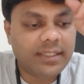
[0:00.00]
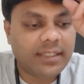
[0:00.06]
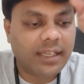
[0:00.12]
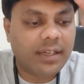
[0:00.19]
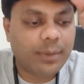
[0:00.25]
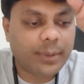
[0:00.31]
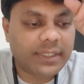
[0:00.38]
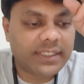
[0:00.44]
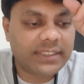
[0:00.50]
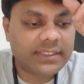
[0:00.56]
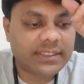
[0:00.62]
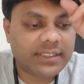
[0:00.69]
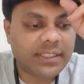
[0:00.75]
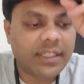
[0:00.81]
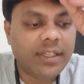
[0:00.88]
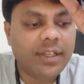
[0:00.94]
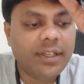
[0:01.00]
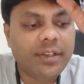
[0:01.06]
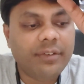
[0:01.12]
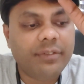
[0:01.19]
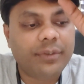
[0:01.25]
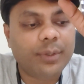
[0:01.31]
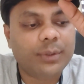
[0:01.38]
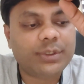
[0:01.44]
Third one is
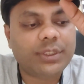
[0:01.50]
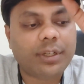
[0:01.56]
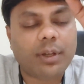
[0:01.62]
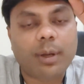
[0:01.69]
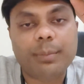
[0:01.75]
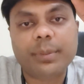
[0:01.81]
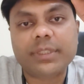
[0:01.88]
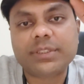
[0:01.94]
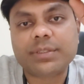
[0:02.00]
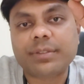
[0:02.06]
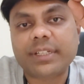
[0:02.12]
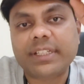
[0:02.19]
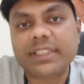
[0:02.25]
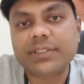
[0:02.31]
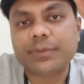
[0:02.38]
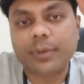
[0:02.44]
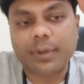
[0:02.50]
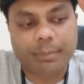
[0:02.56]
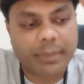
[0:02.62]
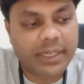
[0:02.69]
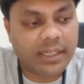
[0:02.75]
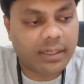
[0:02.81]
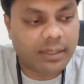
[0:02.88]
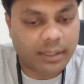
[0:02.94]
future opportunities for
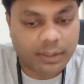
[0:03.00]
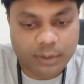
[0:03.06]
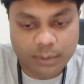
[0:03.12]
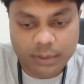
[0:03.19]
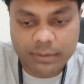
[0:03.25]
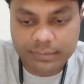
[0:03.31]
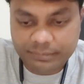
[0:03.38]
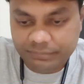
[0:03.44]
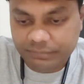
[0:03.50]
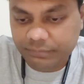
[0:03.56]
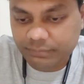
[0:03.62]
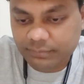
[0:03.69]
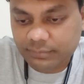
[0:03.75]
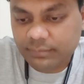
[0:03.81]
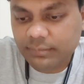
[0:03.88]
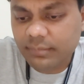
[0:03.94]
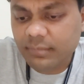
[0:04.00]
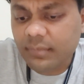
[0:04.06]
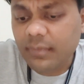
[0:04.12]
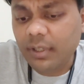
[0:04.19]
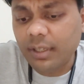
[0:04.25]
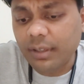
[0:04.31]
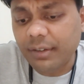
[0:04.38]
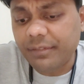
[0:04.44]
better control.
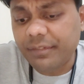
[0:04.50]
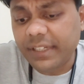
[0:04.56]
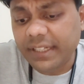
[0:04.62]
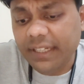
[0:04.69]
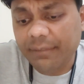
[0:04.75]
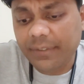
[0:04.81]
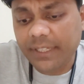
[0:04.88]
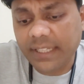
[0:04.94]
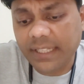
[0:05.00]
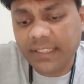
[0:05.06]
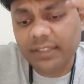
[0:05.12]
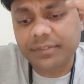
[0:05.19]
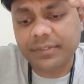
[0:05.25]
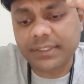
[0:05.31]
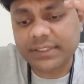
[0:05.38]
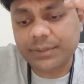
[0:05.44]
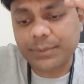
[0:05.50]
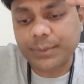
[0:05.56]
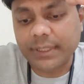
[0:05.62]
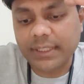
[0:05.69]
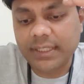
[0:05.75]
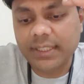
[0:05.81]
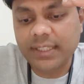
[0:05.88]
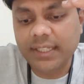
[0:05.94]
Now, if we take the first
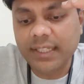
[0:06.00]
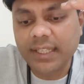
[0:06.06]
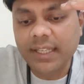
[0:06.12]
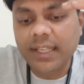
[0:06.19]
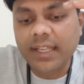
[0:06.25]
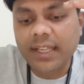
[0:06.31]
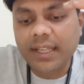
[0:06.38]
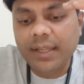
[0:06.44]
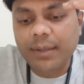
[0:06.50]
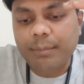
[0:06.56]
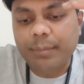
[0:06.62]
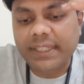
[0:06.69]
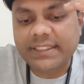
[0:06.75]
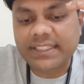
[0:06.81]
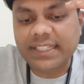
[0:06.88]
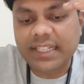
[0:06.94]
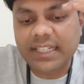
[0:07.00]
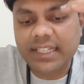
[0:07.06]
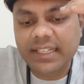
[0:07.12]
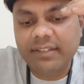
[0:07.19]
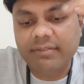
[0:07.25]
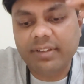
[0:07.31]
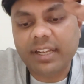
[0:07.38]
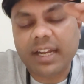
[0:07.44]
one,
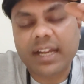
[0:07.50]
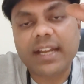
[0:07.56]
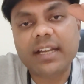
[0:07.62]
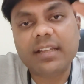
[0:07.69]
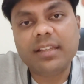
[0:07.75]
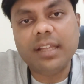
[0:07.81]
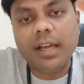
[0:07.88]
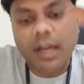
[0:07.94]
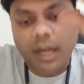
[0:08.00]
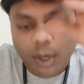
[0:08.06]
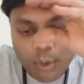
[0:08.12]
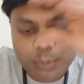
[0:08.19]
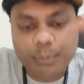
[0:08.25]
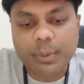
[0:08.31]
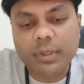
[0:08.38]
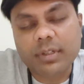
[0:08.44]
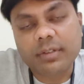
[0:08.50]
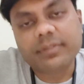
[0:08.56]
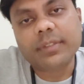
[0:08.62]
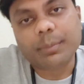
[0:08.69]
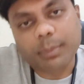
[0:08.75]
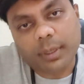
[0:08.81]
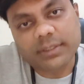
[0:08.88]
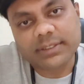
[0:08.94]
basically, we write the output of
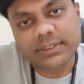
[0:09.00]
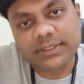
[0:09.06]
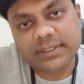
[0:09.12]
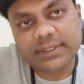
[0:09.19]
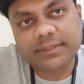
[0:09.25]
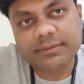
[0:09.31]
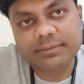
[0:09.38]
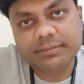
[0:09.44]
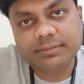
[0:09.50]
the process.